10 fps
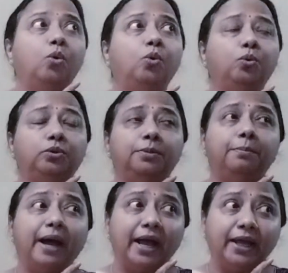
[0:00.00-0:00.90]
the
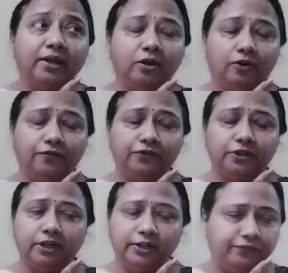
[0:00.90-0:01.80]
bang of the
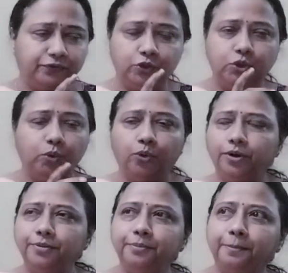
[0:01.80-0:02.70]
lift door,